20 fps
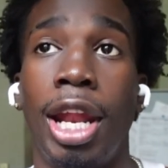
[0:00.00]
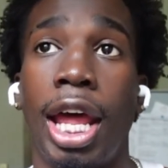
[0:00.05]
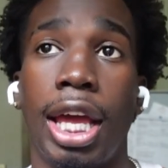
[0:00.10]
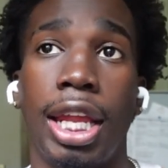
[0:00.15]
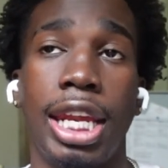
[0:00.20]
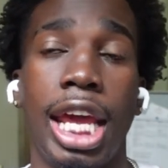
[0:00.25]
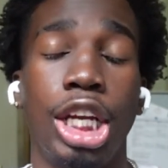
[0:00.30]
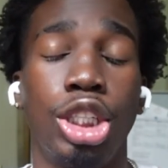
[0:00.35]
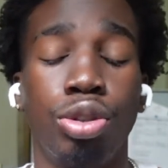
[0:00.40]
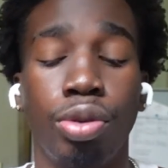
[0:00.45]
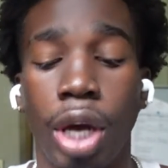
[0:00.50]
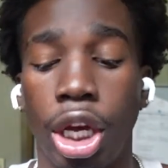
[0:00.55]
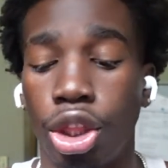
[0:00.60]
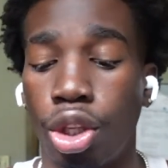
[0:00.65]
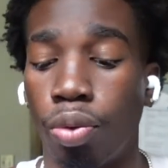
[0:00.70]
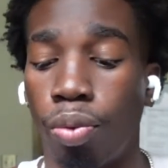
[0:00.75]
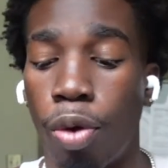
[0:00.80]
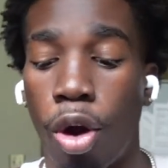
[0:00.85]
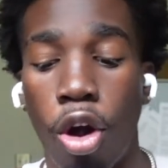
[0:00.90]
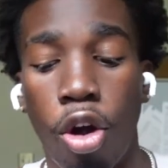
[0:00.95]
like, natural got
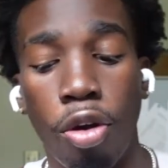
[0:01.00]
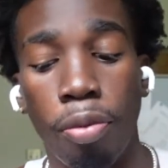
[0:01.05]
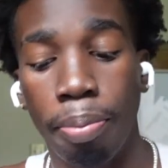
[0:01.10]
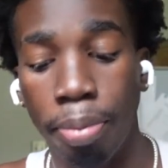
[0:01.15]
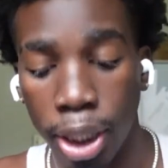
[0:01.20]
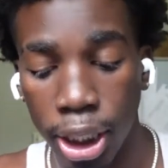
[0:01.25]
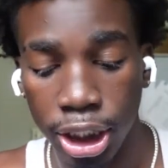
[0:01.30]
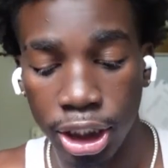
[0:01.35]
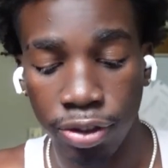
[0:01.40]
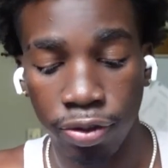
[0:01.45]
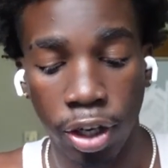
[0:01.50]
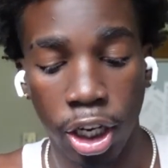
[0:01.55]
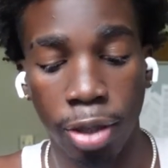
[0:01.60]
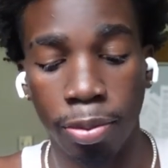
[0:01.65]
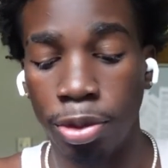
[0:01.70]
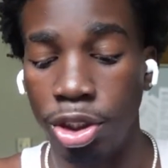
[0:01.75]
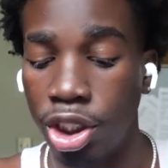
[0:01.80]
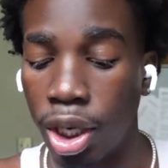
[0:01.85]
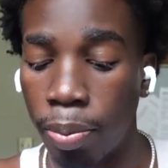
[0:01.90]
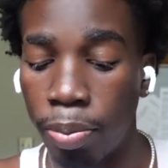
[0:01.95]
the wrong bitch for her to
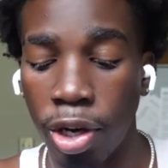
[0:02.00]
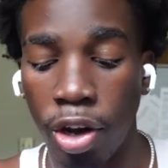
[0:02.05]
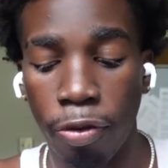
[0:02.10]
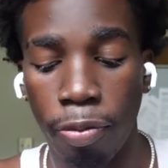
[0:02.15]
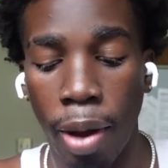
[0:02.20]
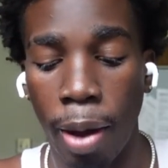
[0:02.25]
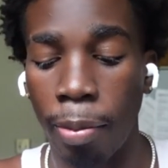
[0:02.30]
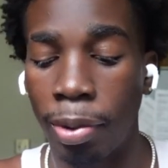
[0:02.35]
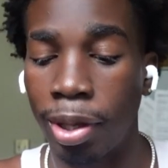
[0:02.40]
be jumping over my